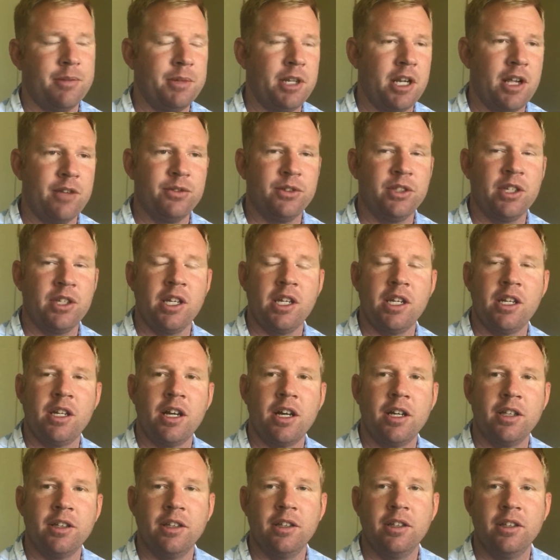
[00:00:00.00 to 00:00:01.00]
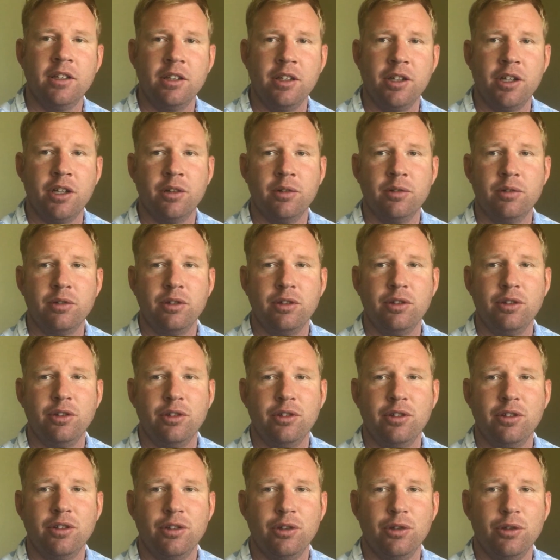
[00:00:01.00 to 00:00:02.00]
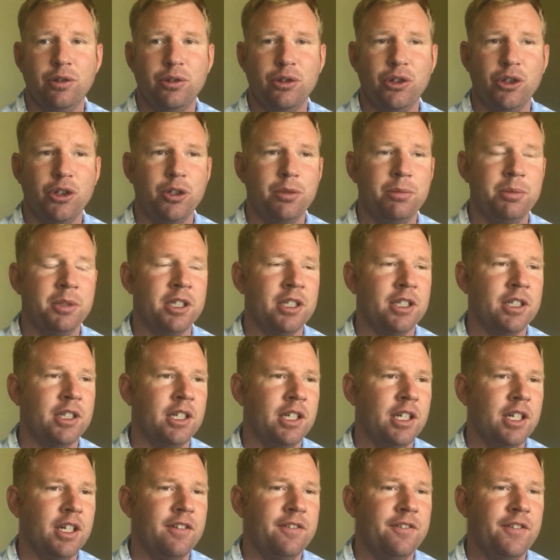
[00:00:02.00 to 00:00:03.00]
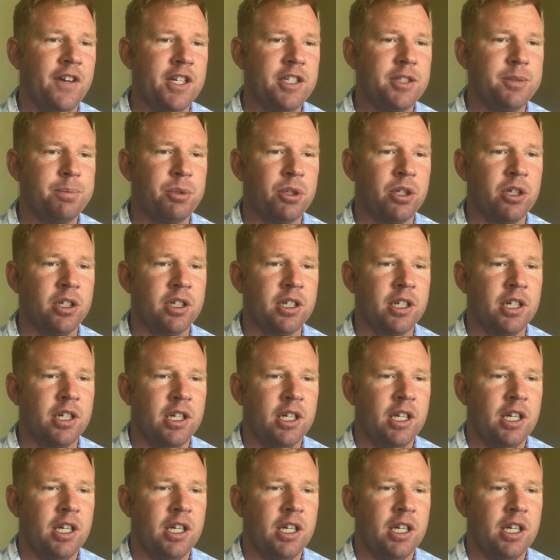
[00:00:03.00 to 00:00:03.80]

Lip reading: I mean, I've seen it on, you know, YouTube and Facebook.